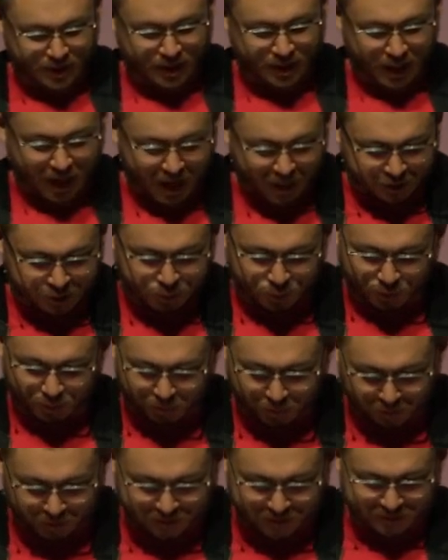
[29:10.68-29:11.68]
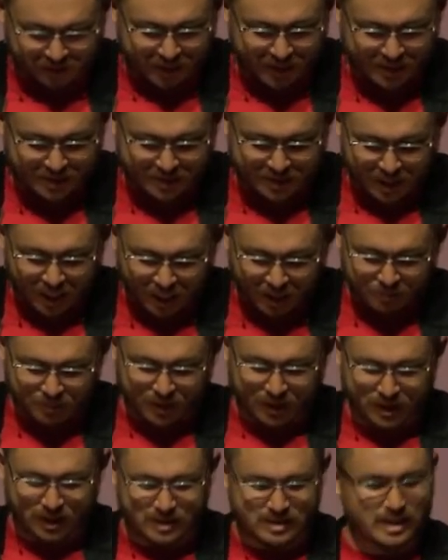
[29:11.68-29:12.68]
an actual person. It's not
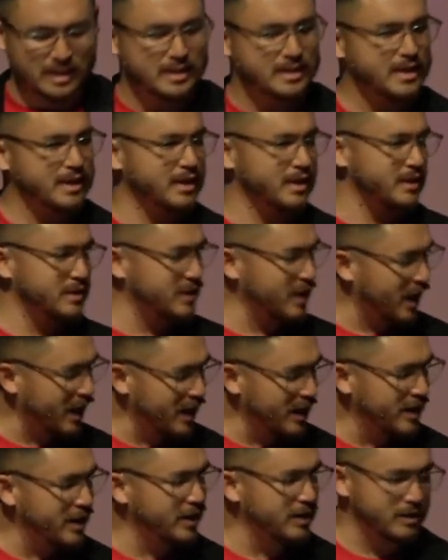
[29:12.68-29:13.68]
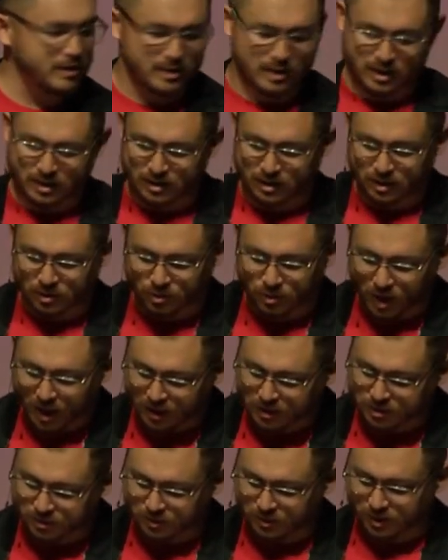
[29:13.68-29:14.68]
because he didn't die and
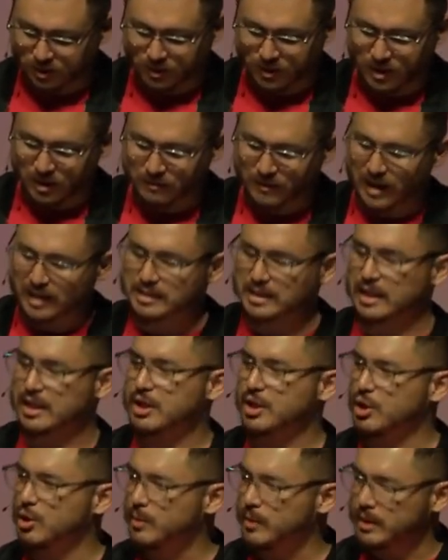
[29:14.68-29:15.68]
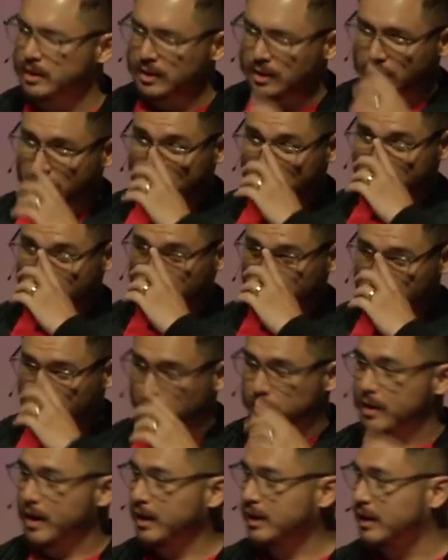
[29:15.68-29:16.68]
rise from the grave. As a human, if you
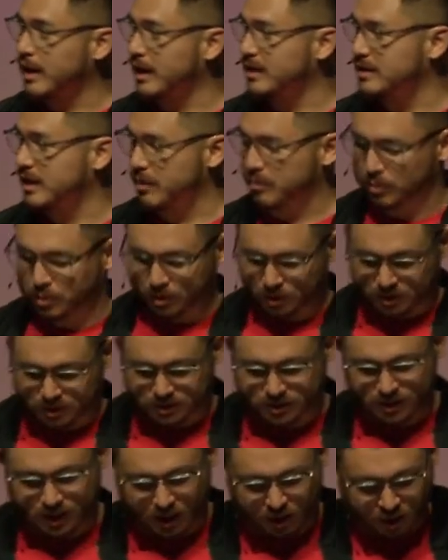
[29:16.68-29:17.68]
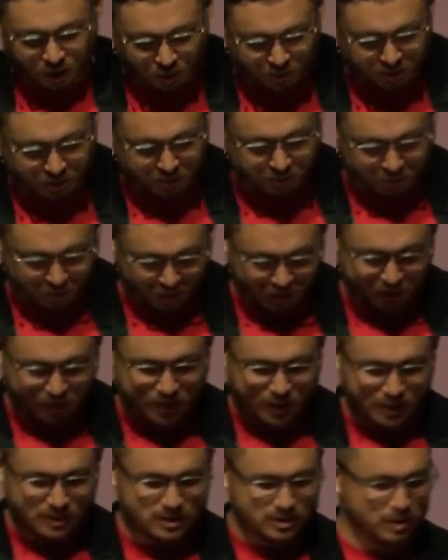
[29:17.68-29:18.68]
think about it, as a person, a human
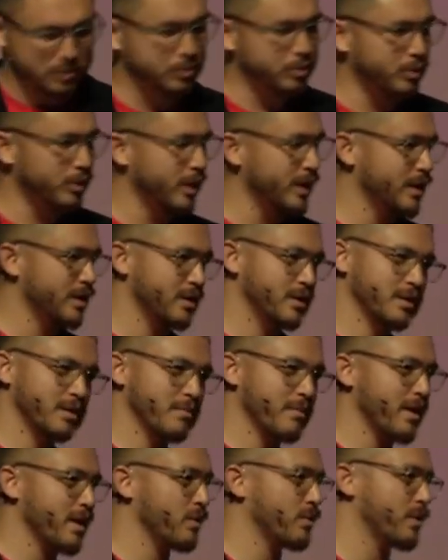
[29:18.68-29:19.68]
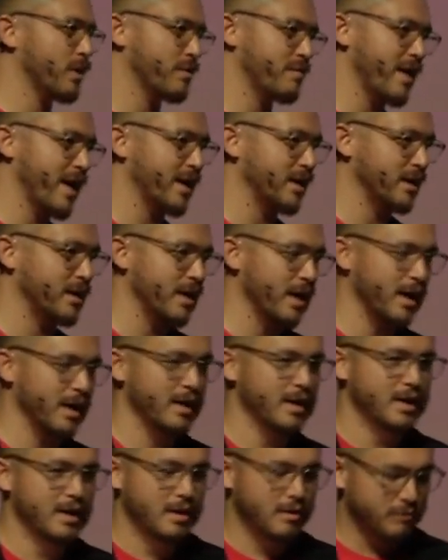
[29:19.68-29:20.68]
body, at some point, the man would have had to die.
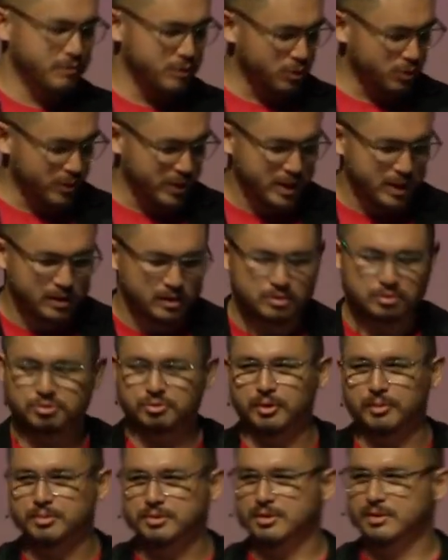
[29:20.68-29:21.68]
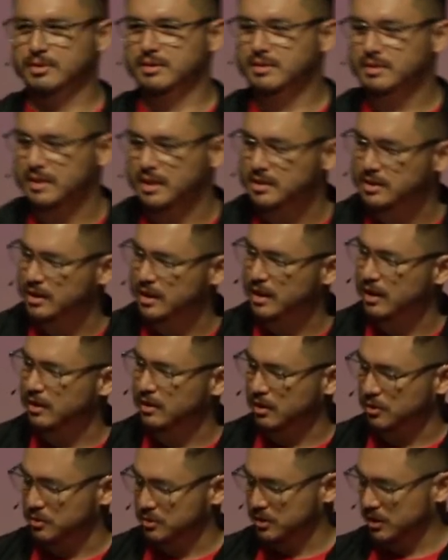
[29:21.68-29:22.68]
If you read the Scriptures, it says that
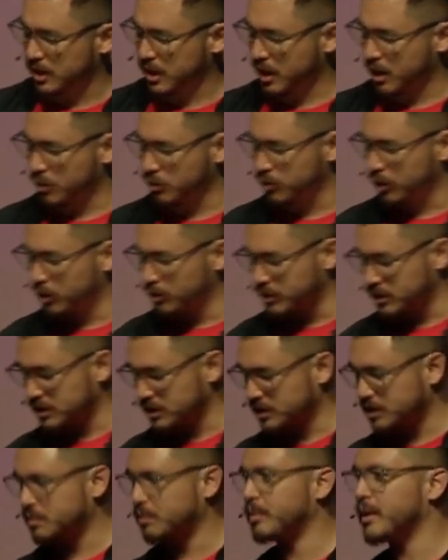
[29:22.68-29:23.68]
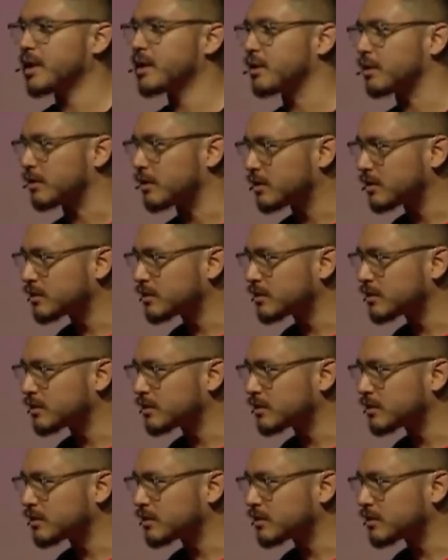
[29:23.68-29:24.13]
there was a Roman spear